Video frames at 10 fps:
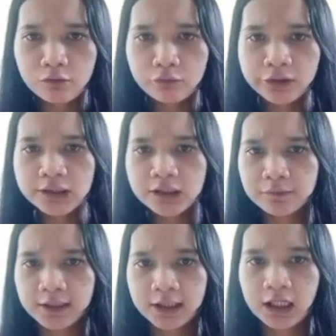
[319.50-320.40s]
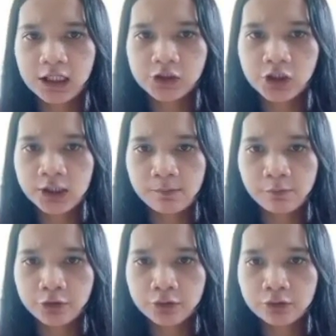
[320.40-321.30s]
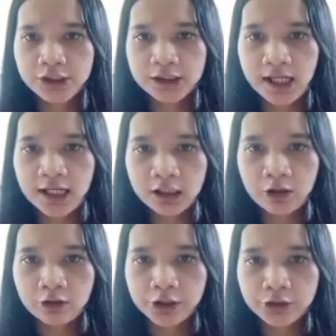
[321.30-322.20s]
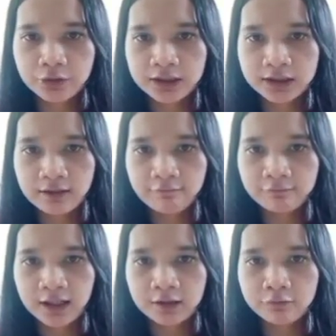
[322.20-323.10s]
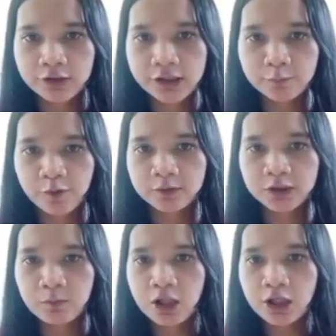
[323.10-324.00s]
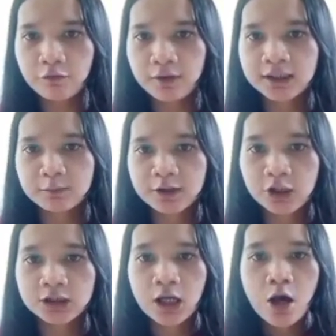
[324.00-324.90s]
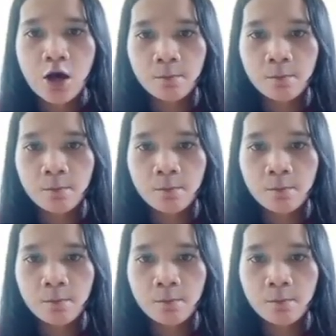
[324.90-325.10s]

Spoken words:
Words with larger neighborhoods take longer to retrieve than words from smaller ones because